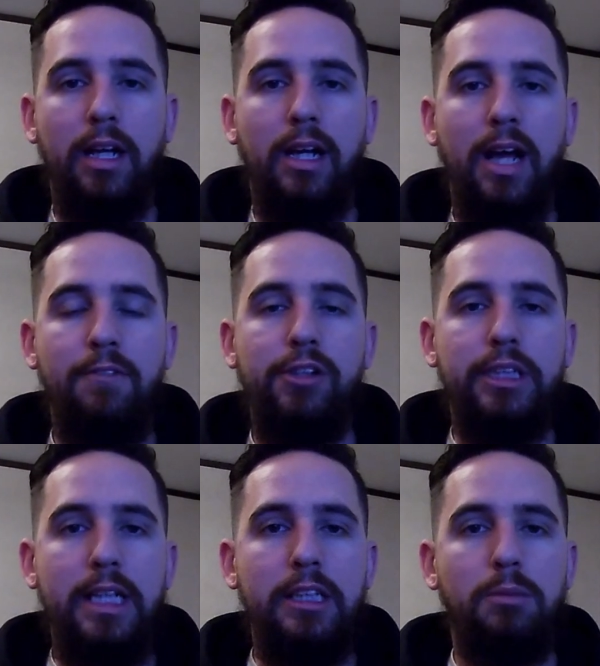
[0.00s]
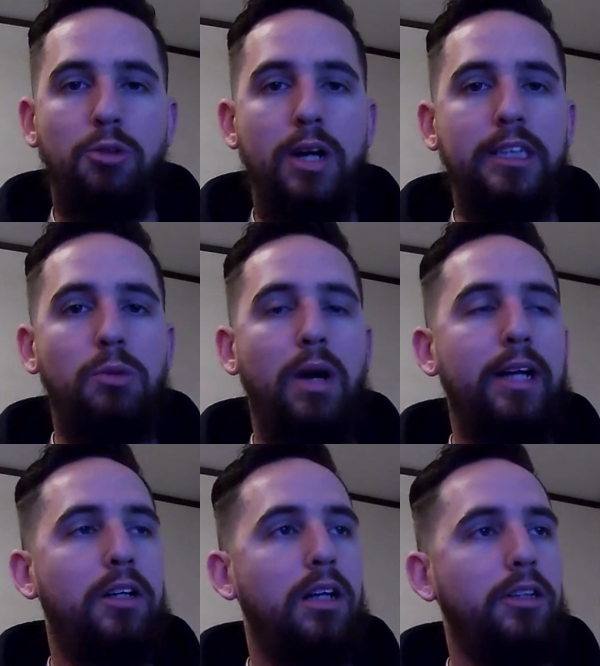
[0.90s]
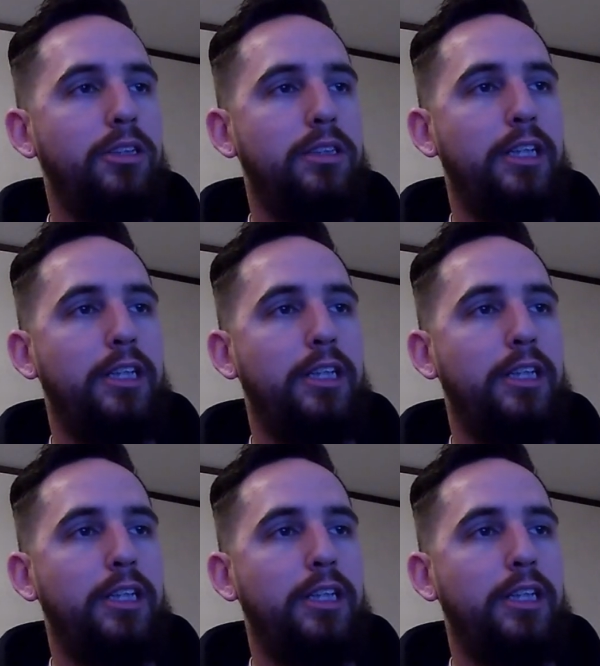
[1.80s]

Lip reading: Like, have you seen some crazy white colors